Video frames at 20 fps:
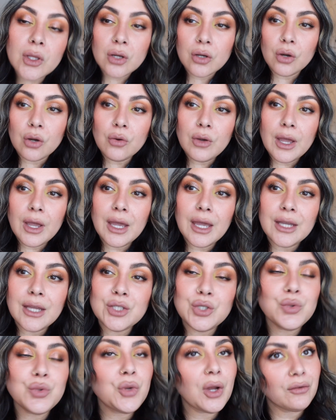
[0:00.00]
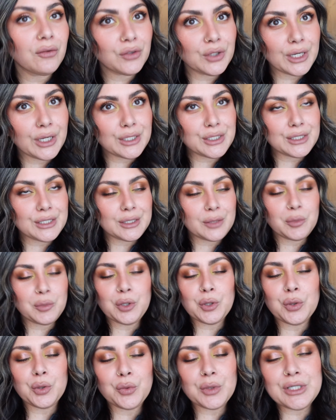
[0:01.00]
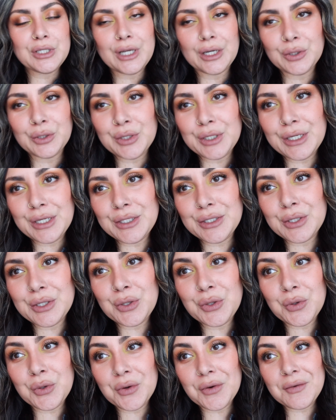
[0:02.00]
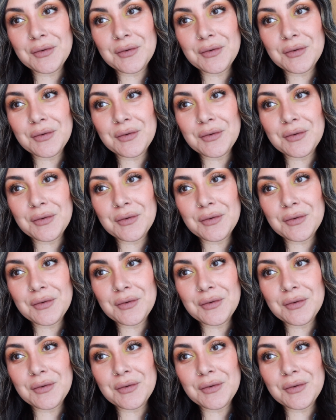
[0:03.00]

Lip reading: Okay, do not forget to let me know which eye look is your